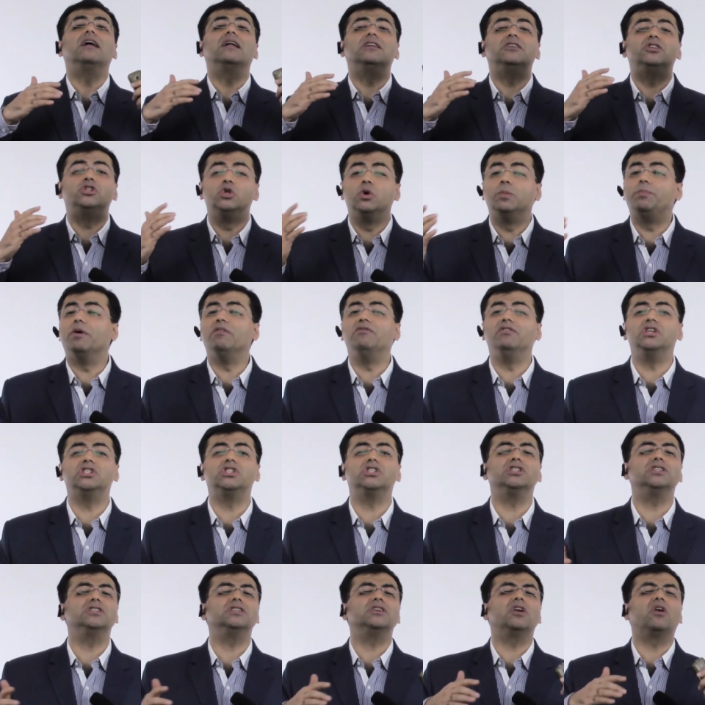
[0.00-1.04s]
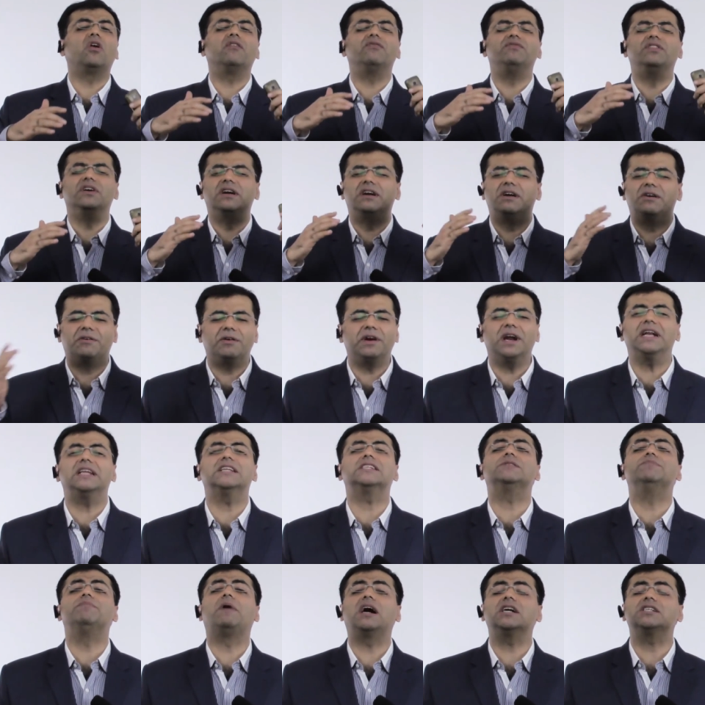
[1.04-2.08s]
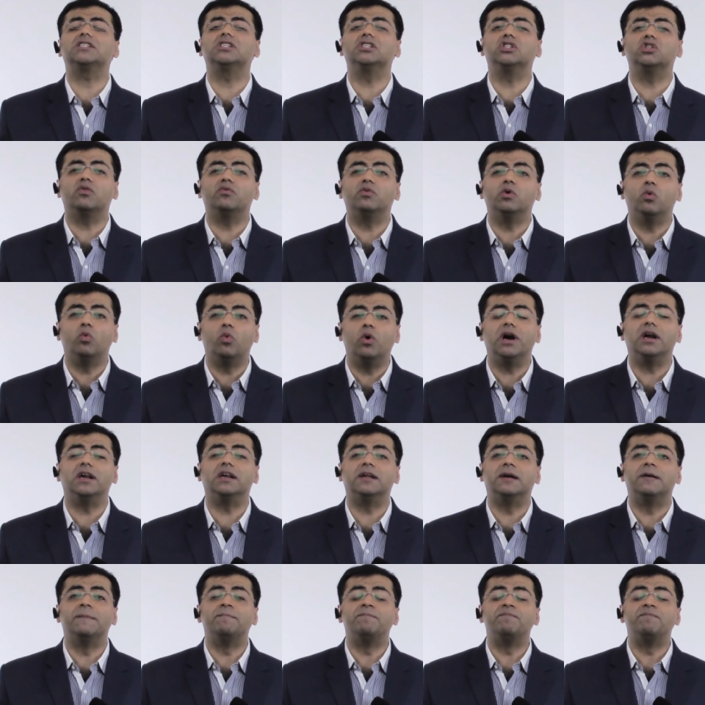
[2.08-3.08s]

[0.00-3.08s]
supervision of the greatest masters of the world.